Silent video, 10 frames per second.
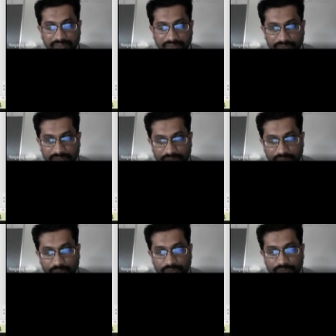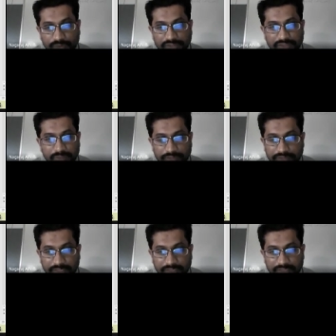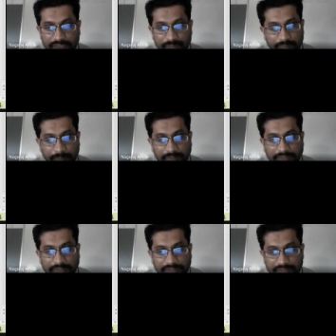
You just go through this. I'll be sharing the PPT